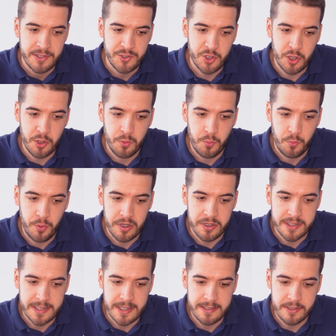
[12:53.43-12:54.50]
So we
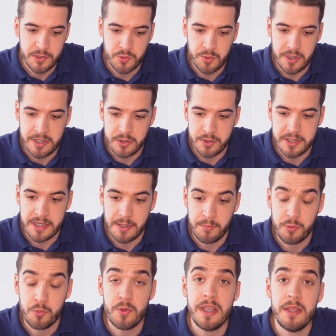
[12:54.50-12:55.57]
are sent straight to step
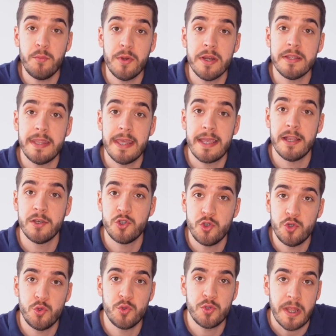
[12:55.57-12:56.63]
3 where they can
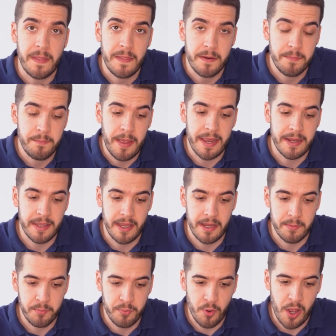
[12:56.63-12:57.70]
choose their
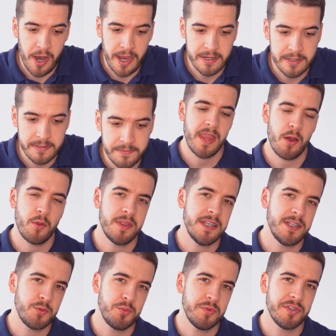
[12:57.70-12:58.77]
banking product. Now,
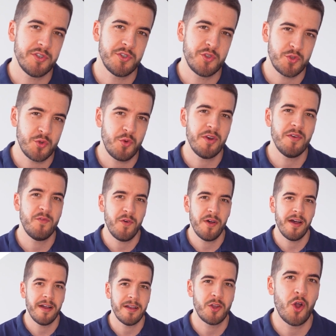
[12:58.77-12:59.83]
this was sort of
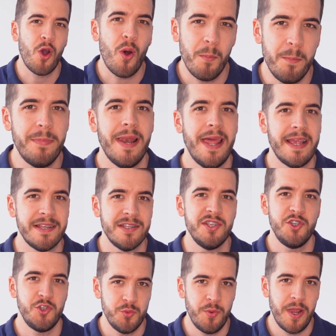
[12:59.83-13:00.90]
a complex
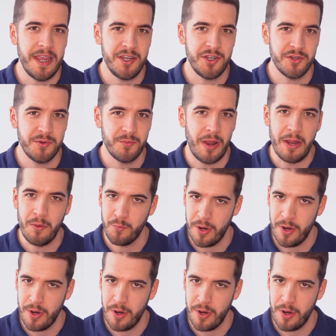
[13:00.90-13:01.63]
situation, right?